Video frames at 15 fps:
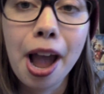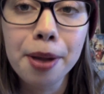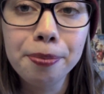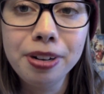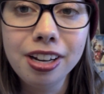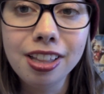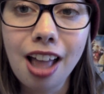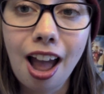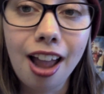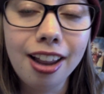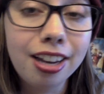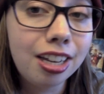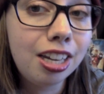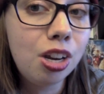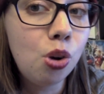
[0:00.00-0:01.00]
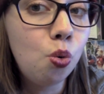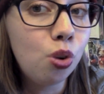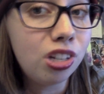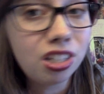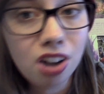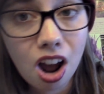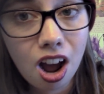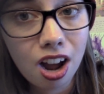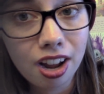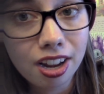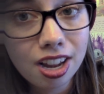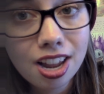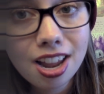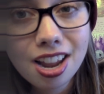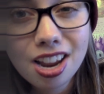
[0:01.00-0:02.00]
happy that he was
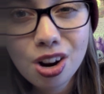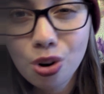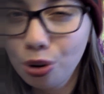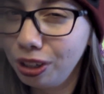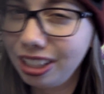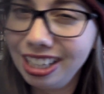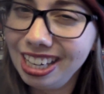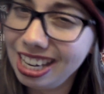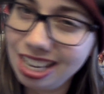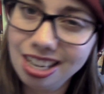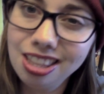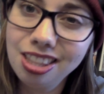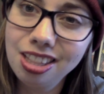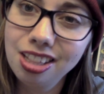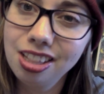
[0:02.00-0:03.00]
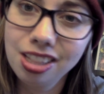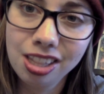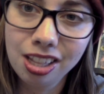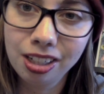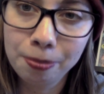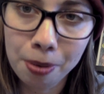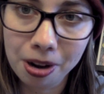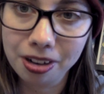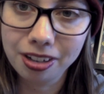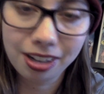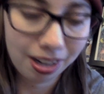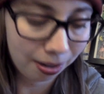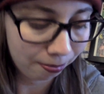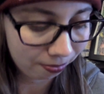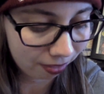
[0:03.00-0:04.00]
not really in the
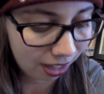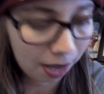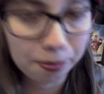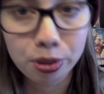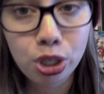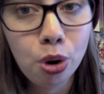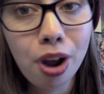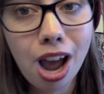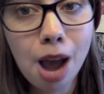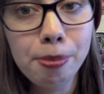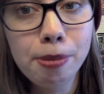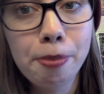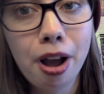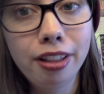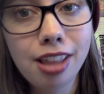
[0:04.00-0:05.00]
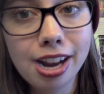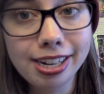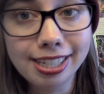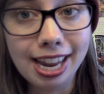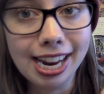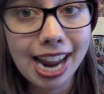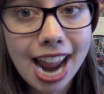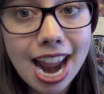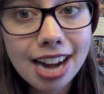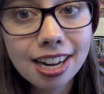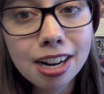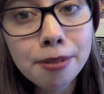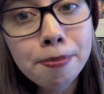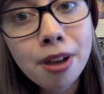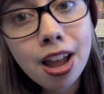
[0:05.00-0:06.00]
book. I'm so happy about that because I hate
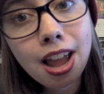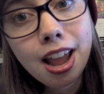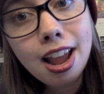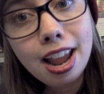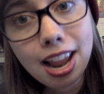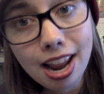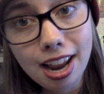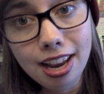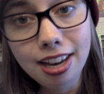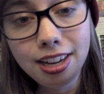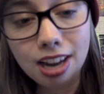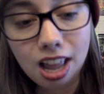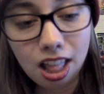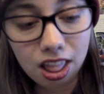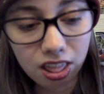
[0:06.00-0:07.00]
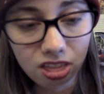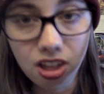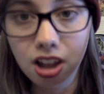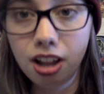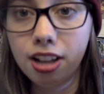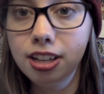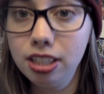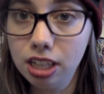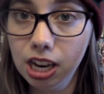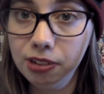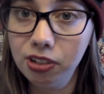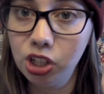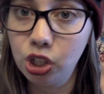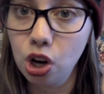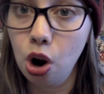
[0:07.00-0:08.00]
him in the
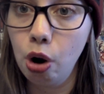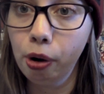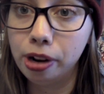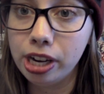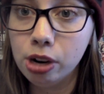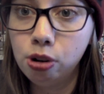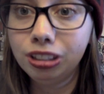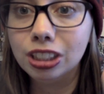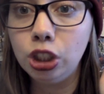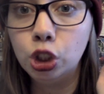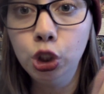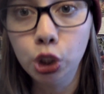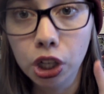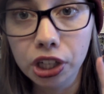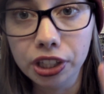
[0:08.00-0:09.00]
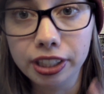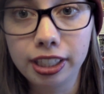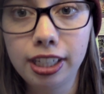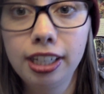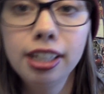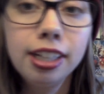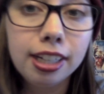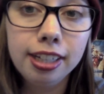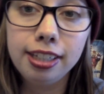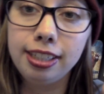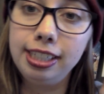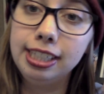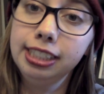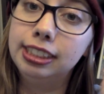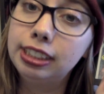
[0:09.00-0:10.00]
TV show. He was a jerk.
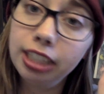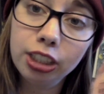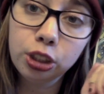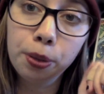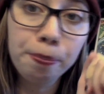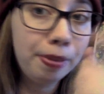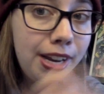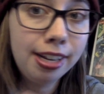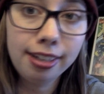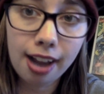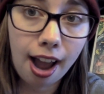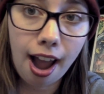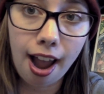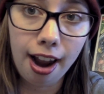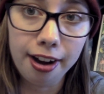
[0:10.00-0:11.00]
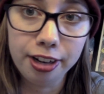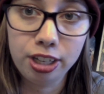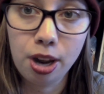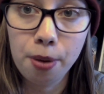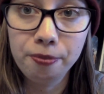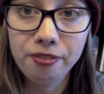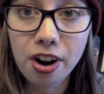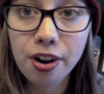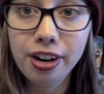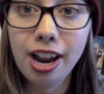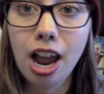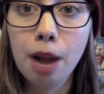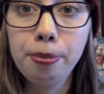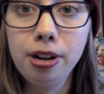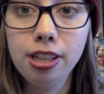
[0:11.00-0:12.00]
He's such a mean guy. So I'm very
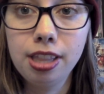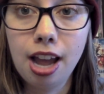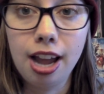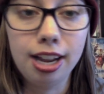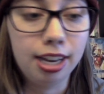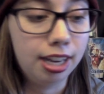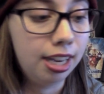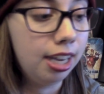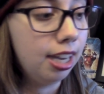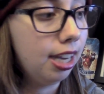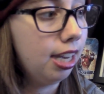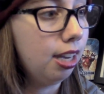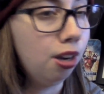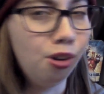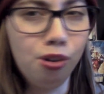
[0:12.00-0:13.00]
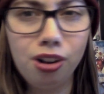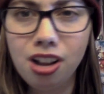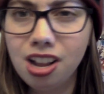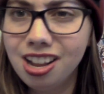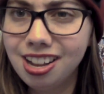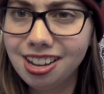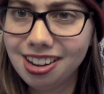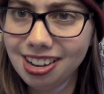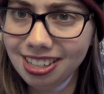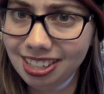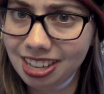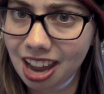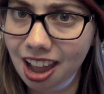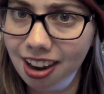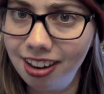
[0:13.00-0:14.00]
happy that he
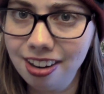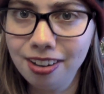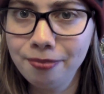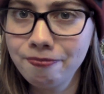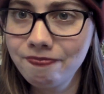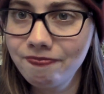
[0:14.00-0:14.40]
is dead.